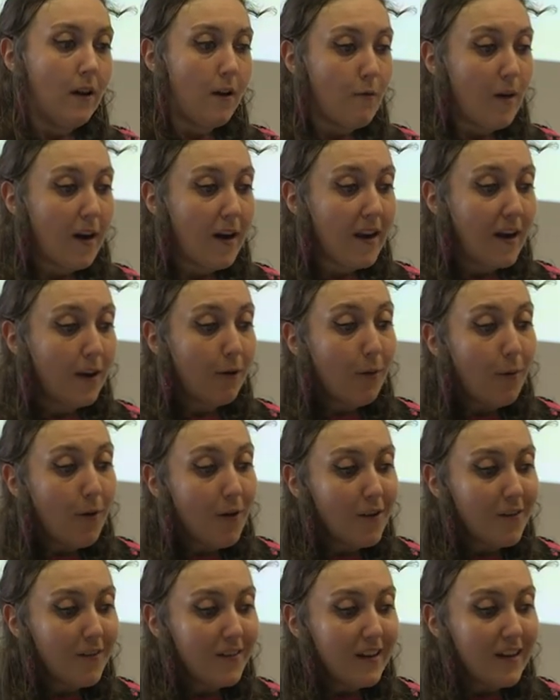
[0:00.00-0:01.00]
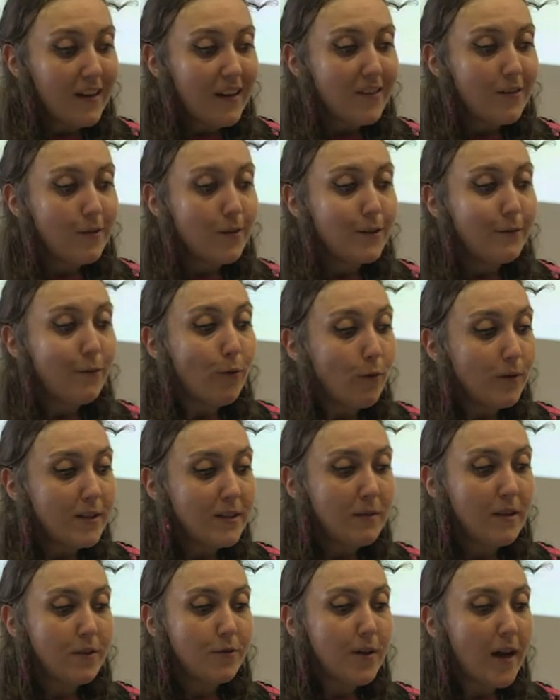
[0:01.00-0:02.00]
writing, quote, "those folds
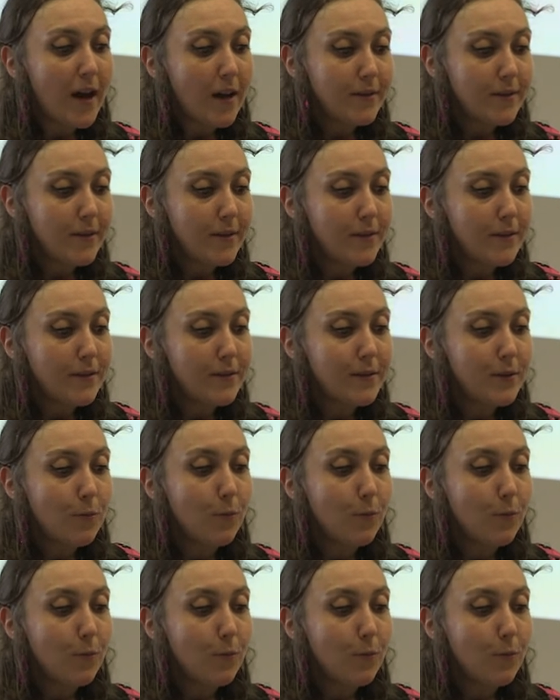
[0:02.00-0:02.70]
in the trousers,